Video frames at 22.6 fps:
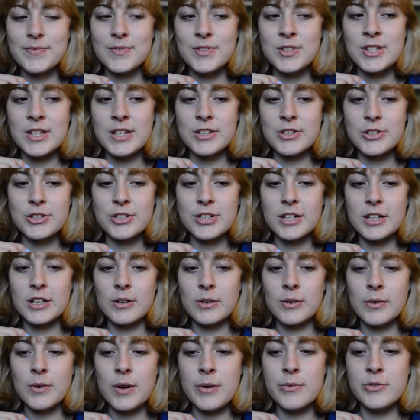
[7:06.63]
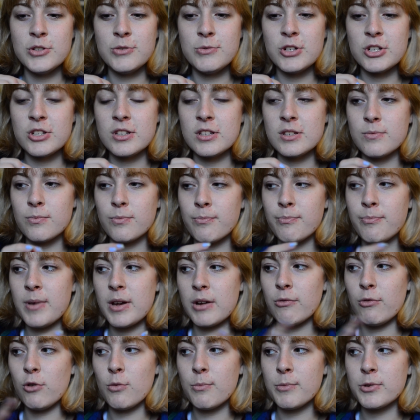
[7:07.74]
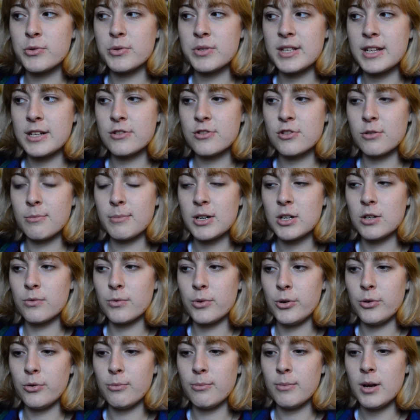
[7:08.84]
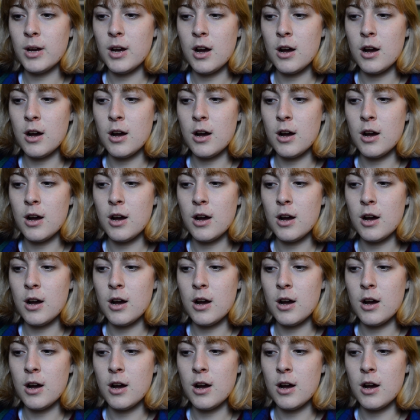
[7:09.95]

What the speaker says: Senior year, it was just this big room, which was the instrumental room.